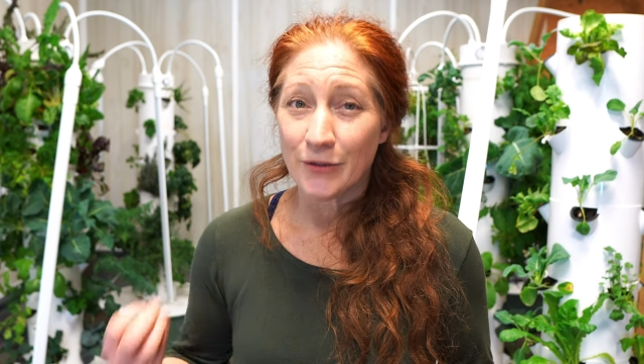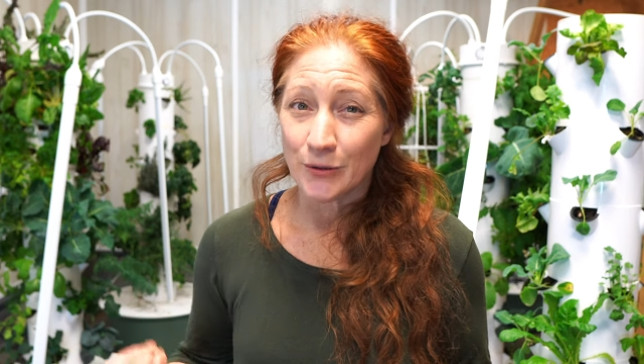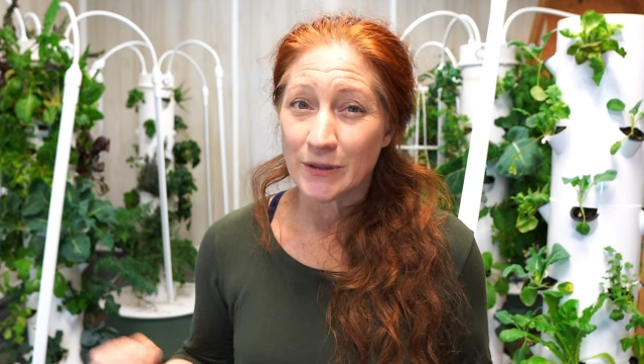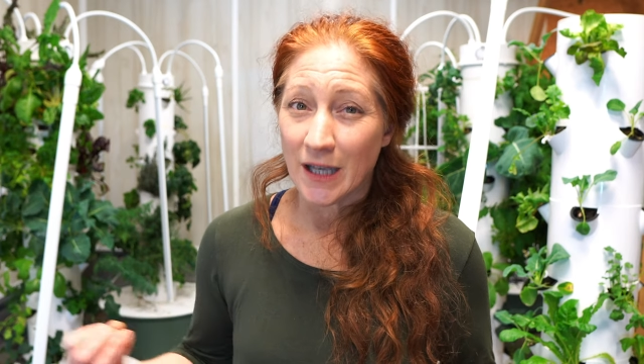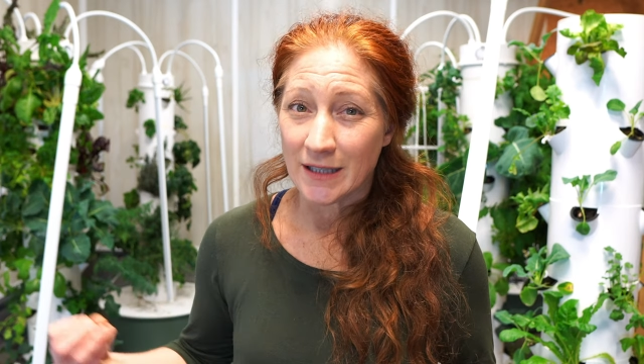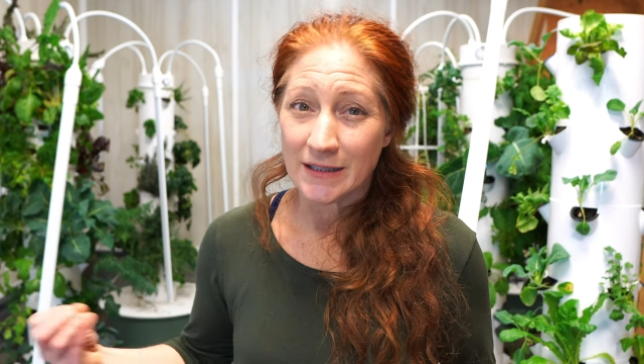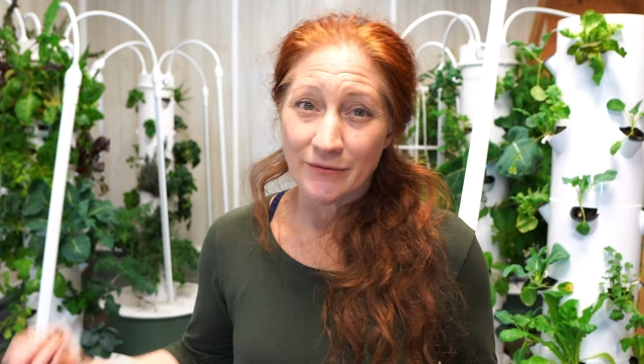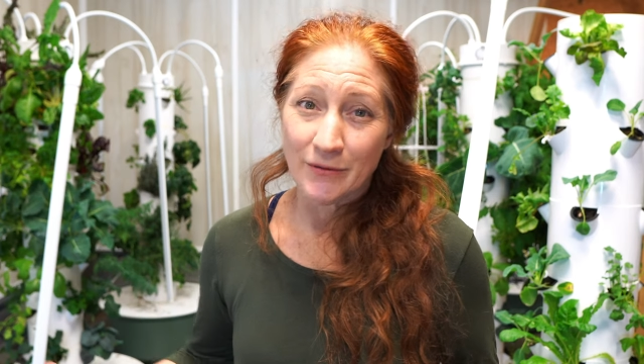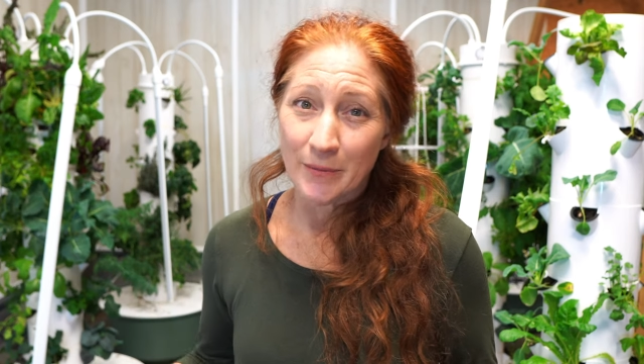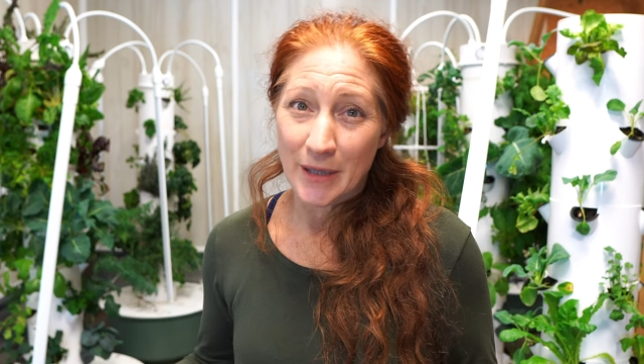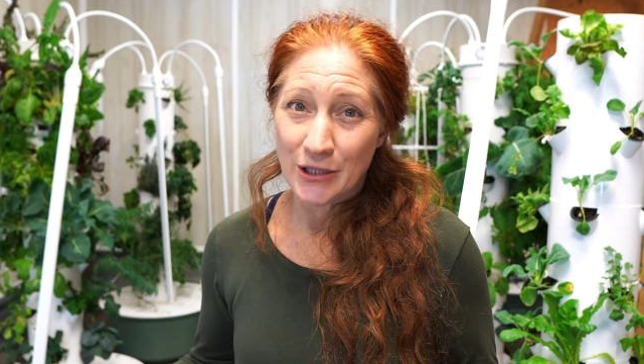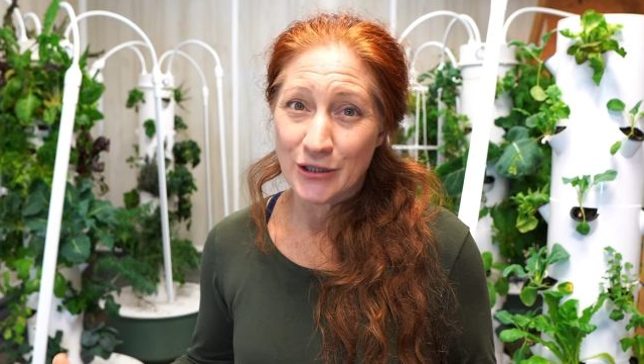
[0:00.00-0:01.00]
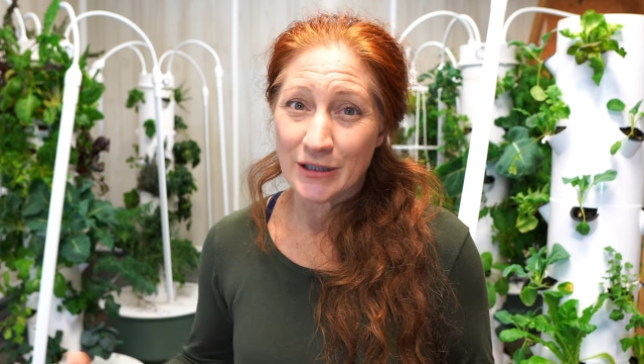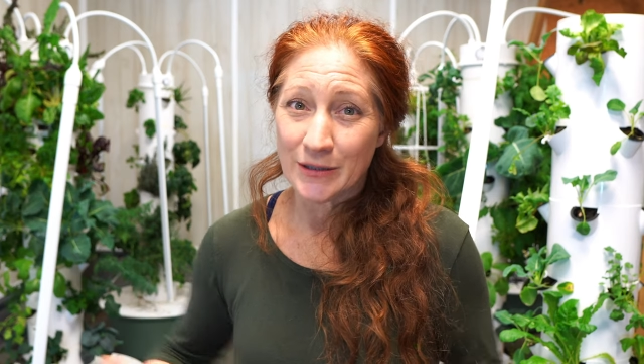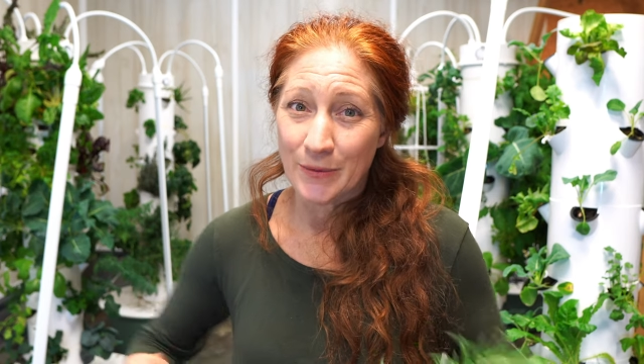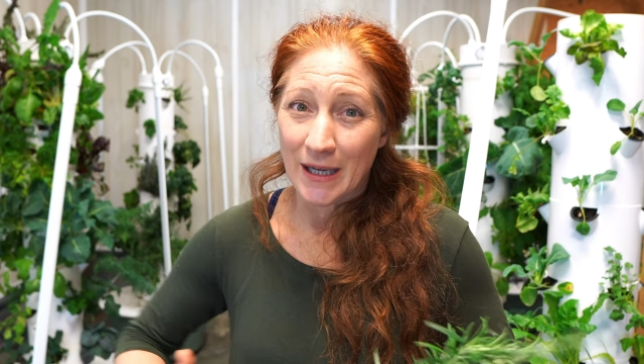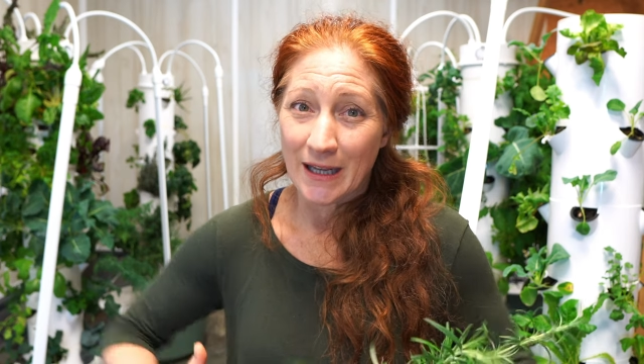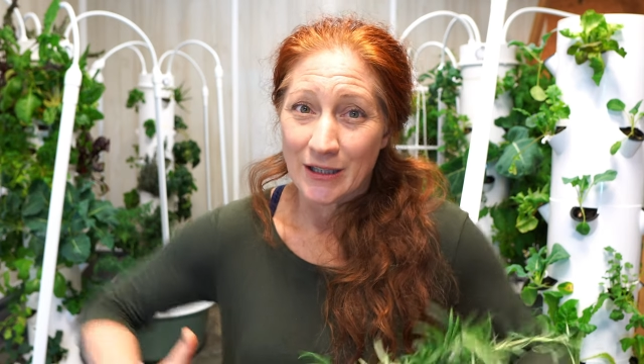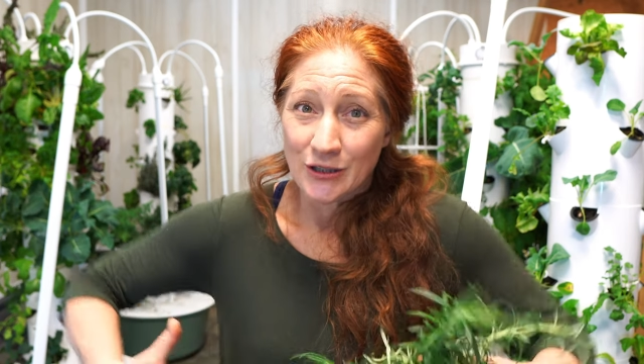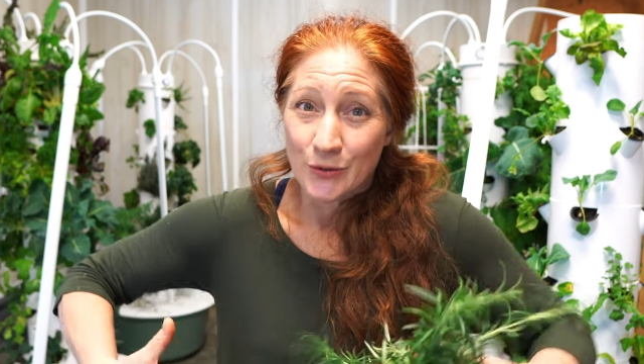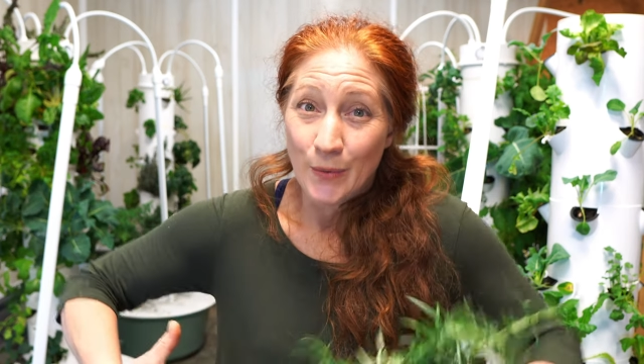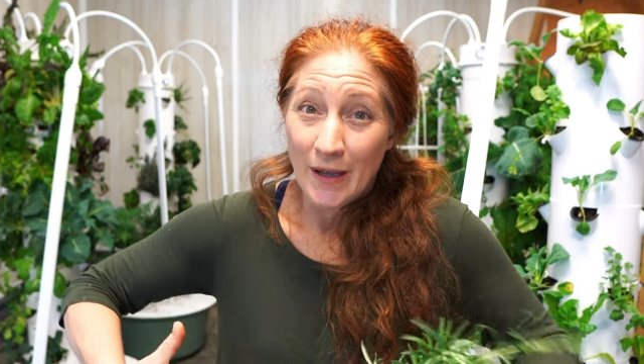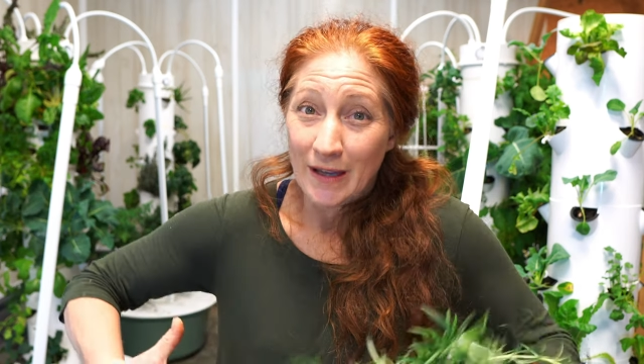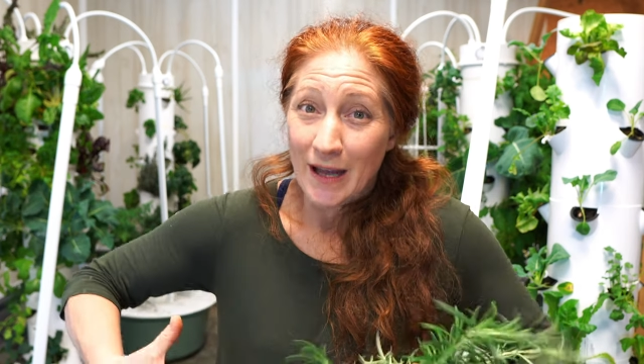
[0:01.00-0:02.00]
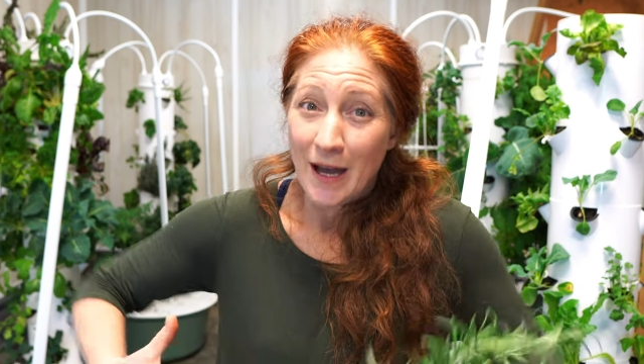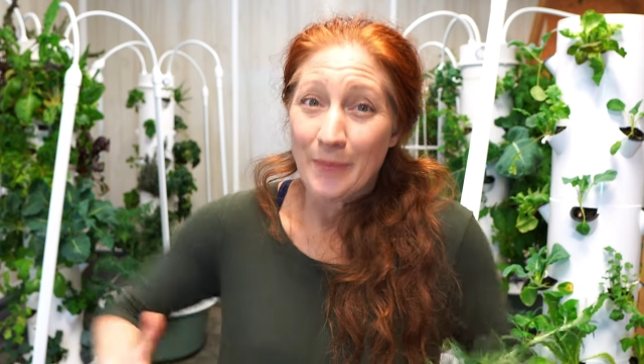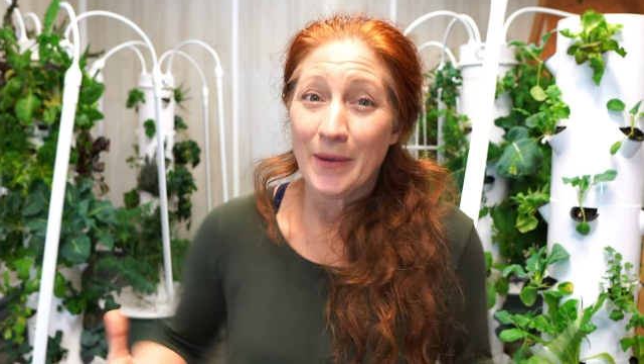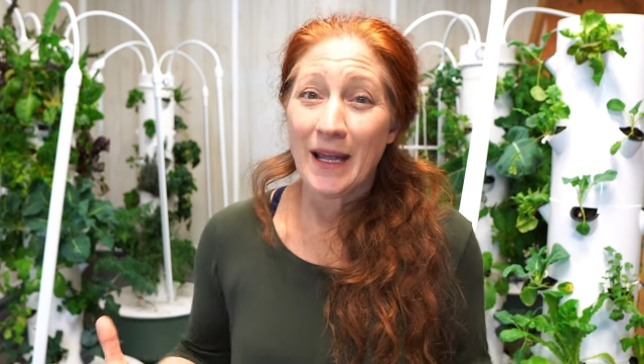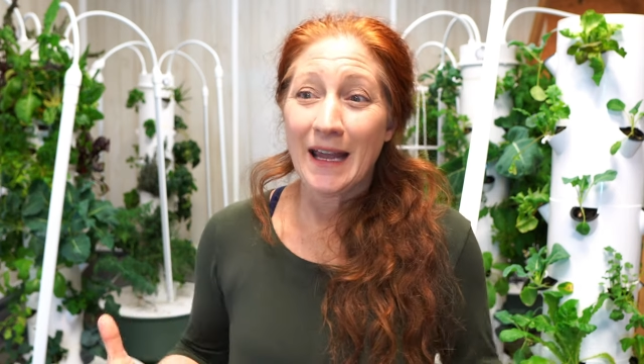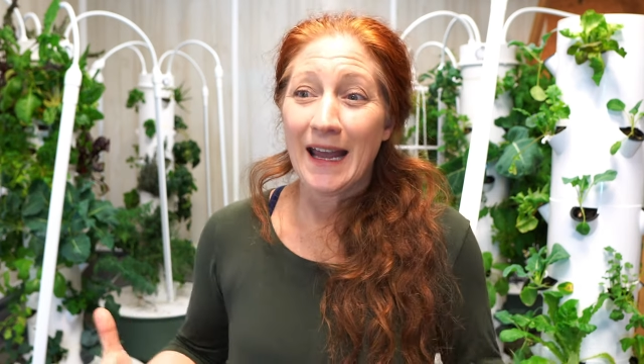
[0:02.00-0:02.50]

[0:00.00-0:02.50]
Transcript: foods cause inflammation so we kind of swell up